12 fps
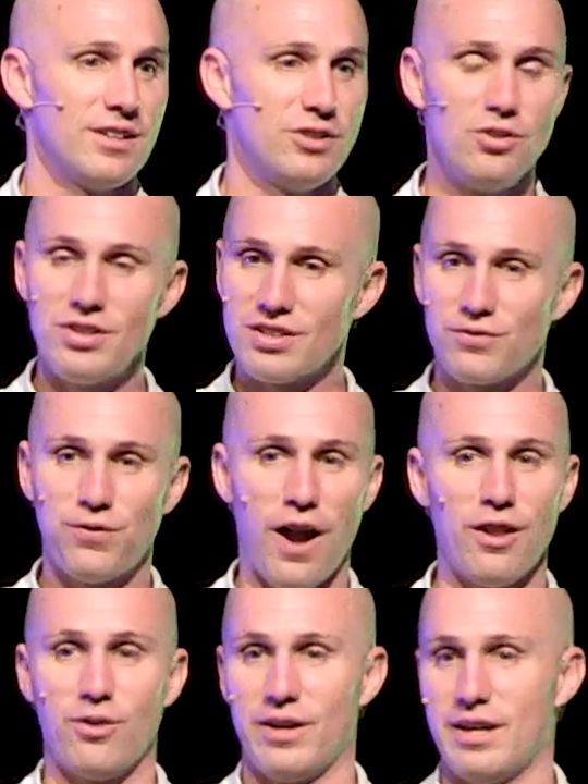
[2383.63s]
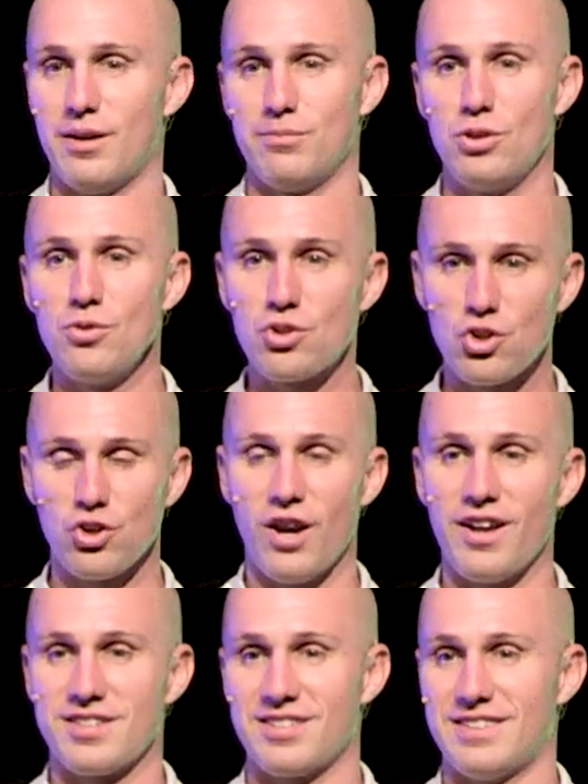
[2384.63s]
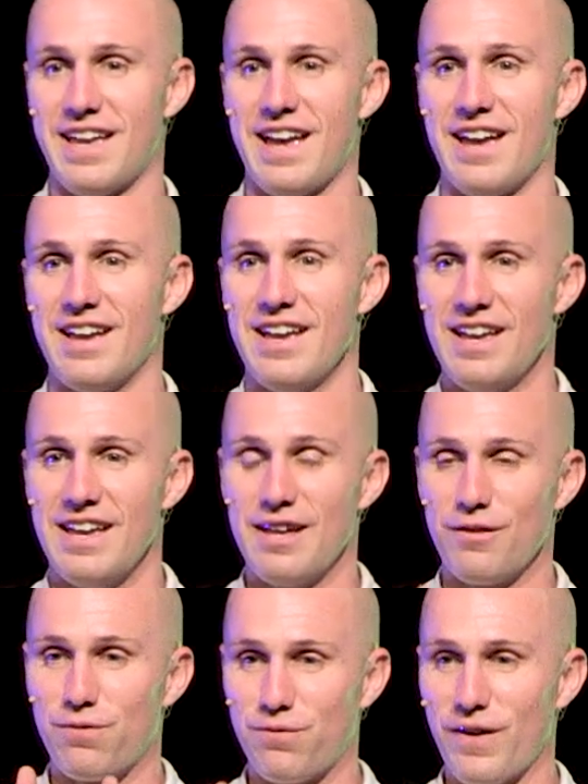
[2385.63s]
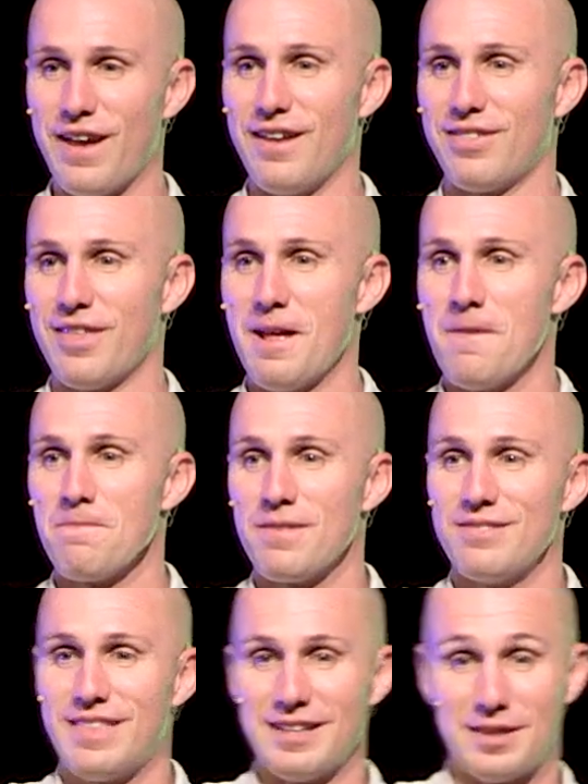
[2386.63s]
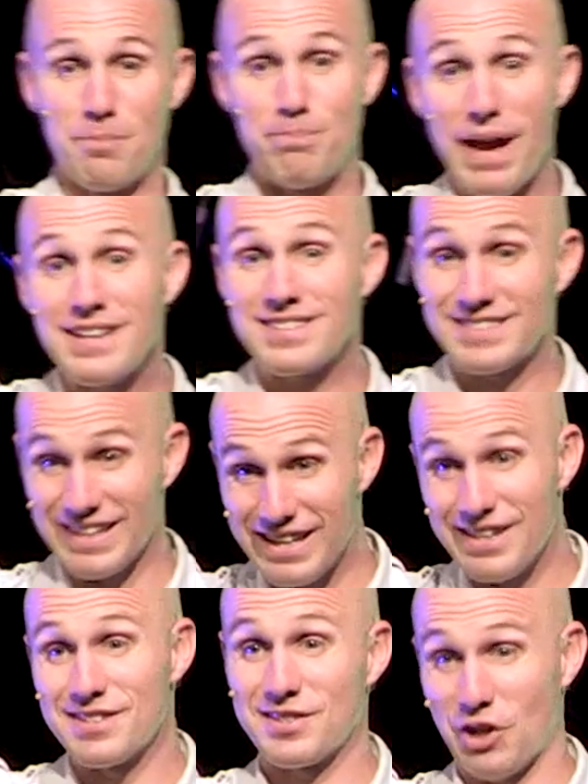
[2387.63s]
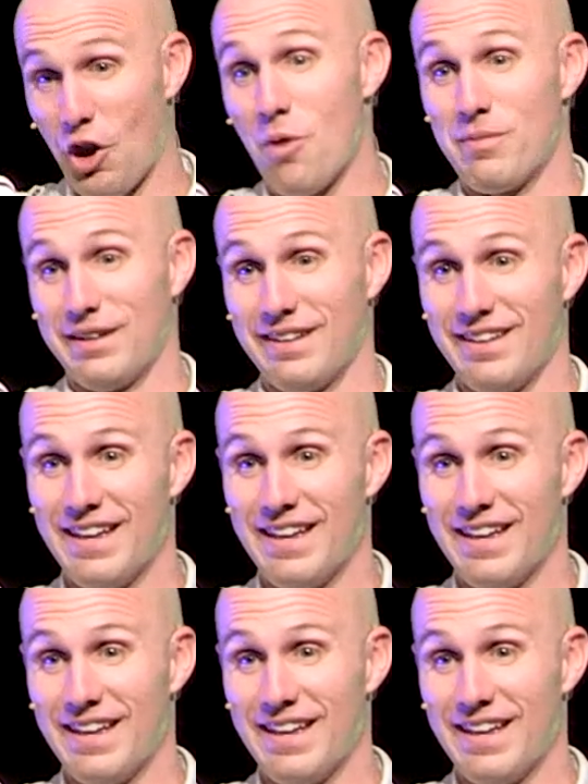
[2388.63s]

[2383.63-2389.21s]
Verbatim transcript: You just follow him. You trust that in faith that the best is coming.